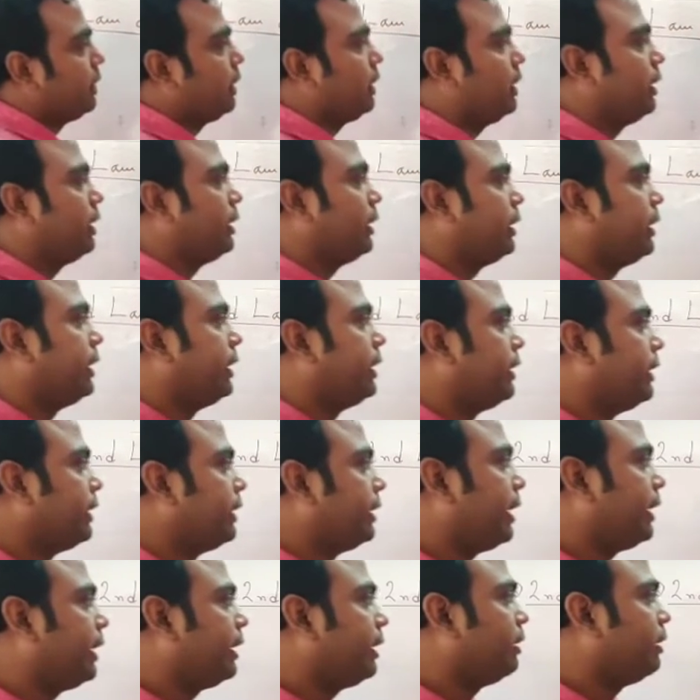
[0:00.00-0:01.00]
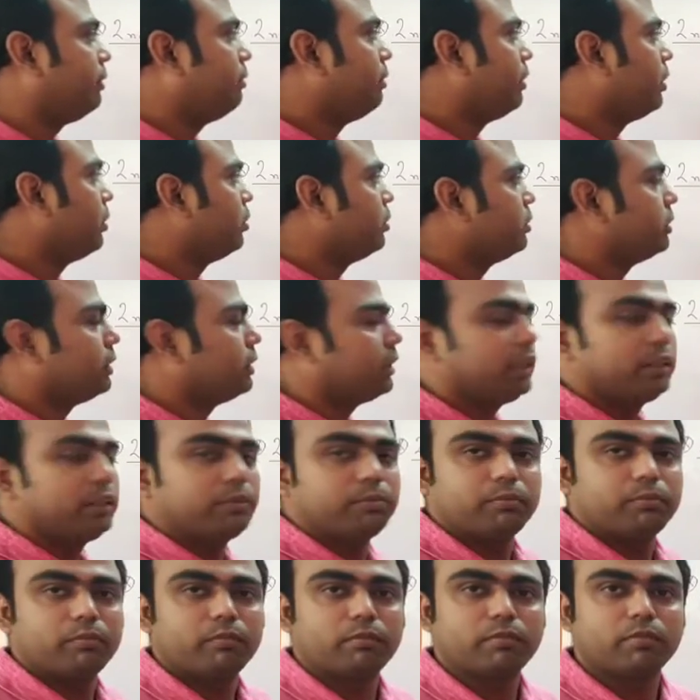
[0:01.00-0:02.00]
t it gain a velocity
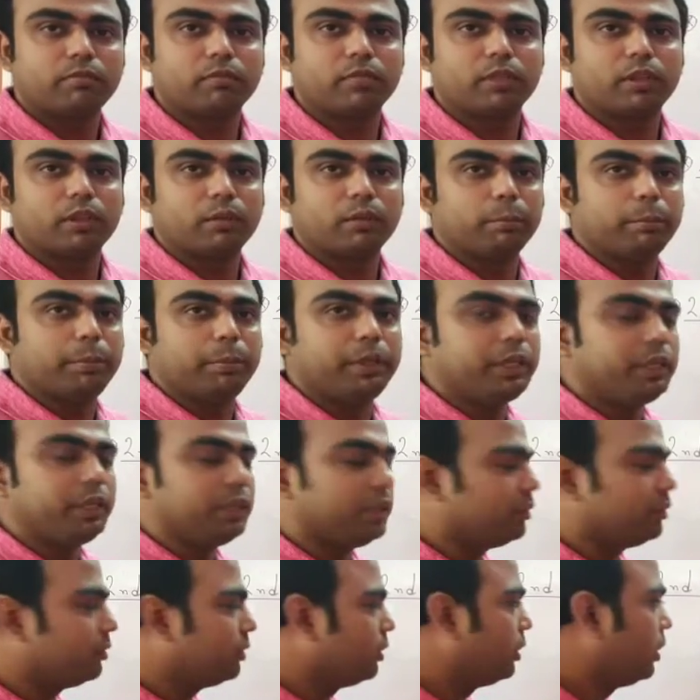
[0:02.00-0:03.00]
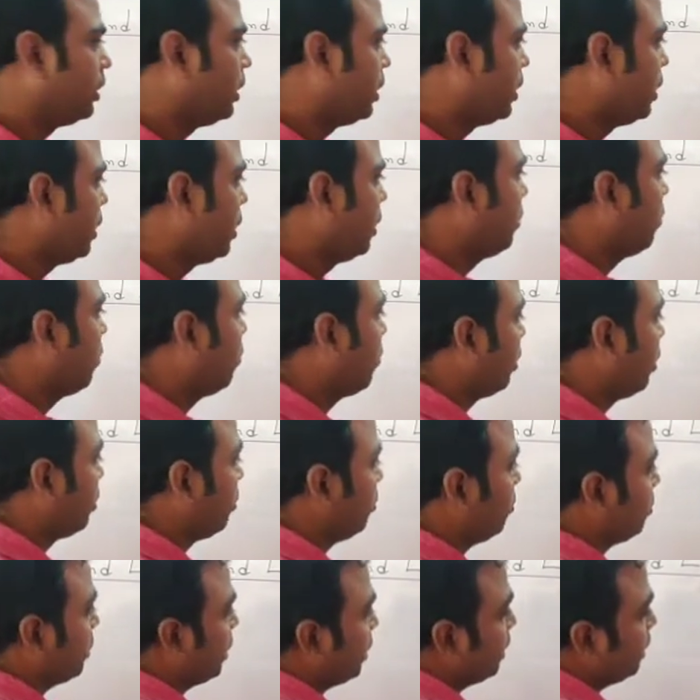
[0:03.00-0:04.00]
v. What
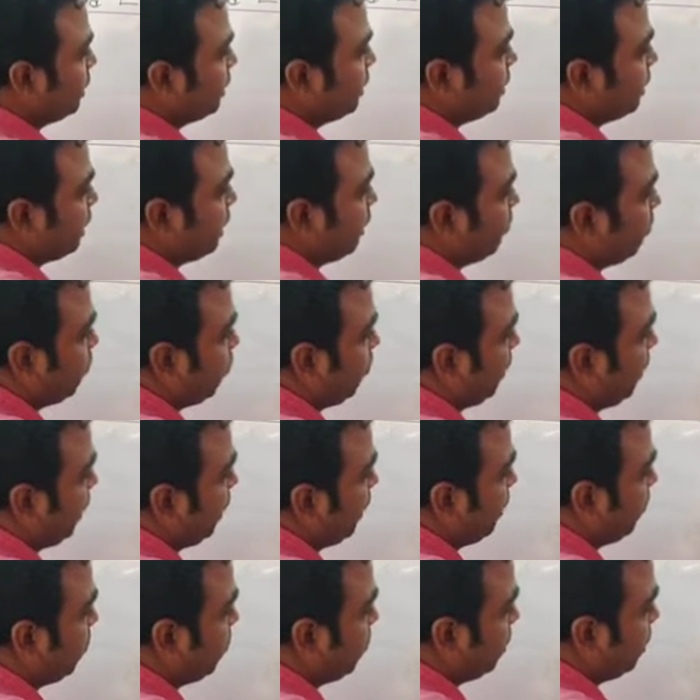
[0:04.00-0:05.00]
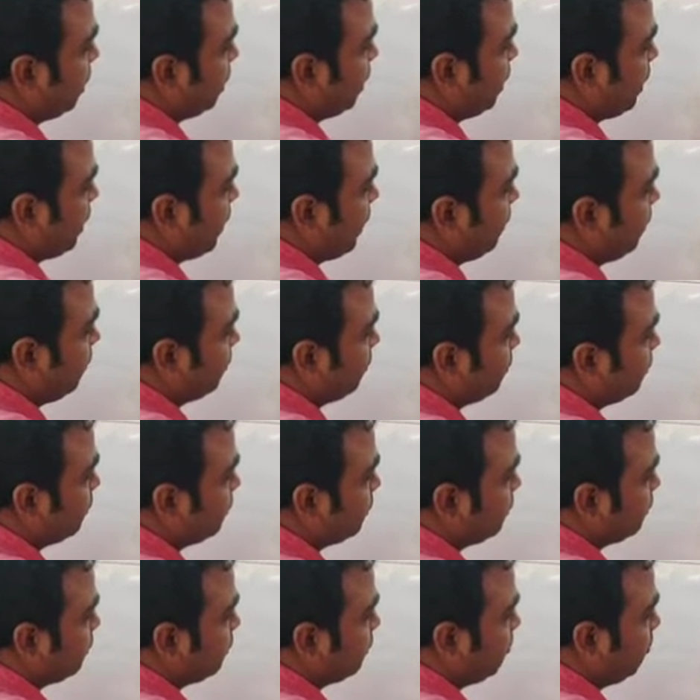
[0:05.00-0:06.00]
will be the initial momentum at the time?
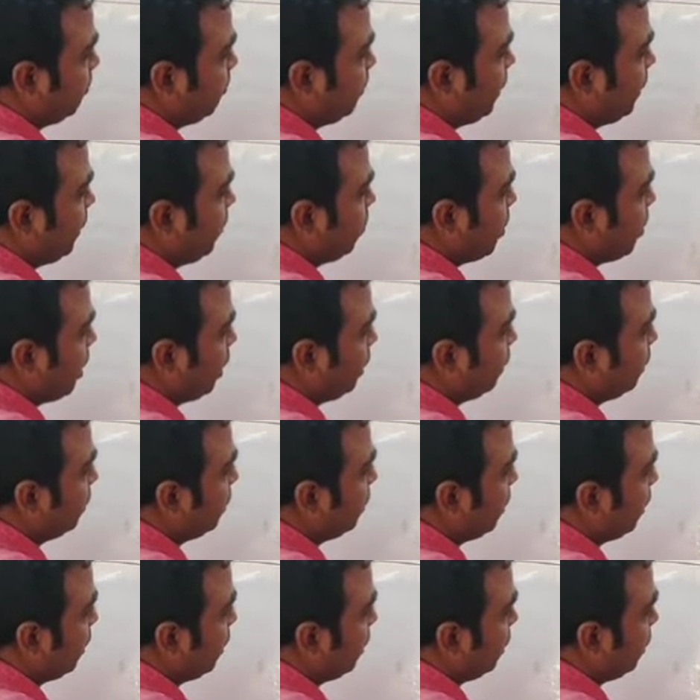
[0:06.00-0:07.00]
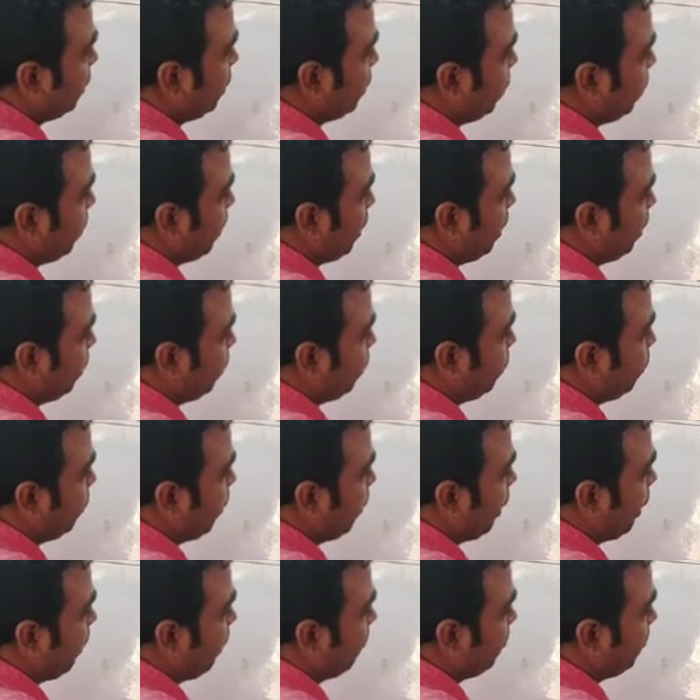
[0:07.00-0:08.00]
P1 equal to
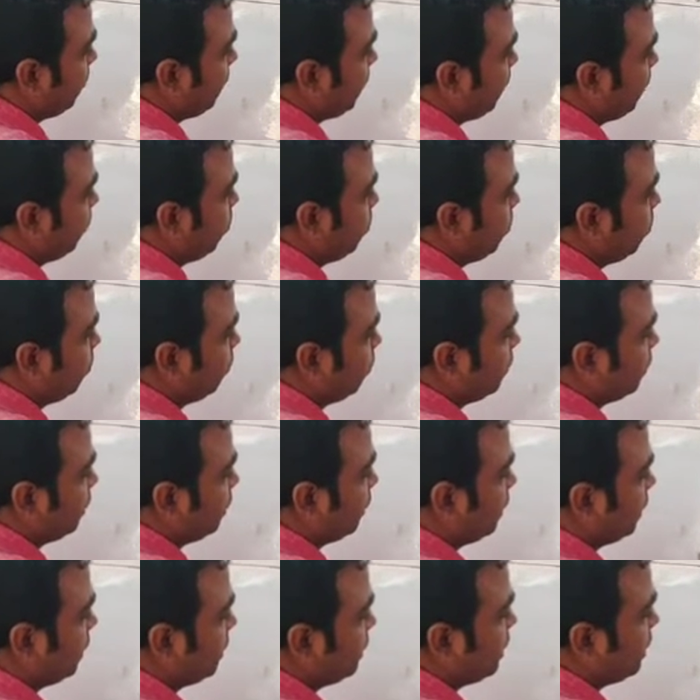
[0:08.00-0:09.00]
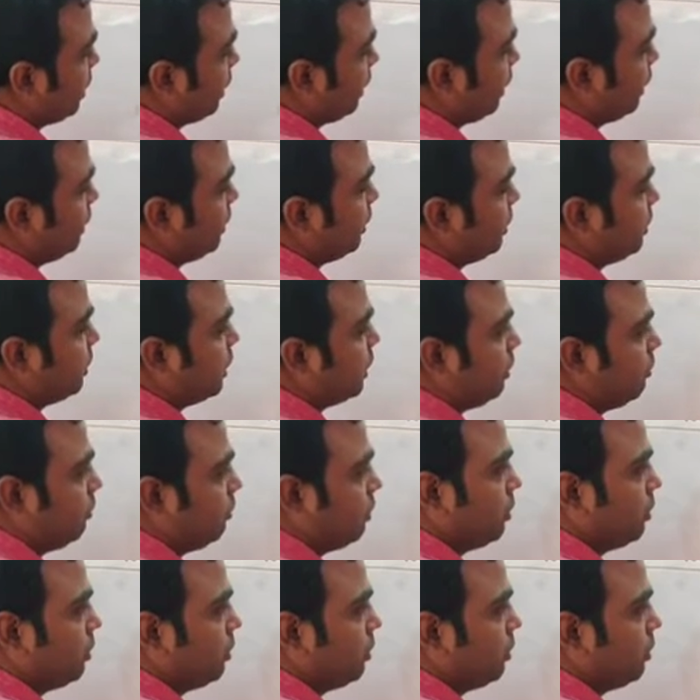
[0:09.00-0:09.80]
mu, it is the initial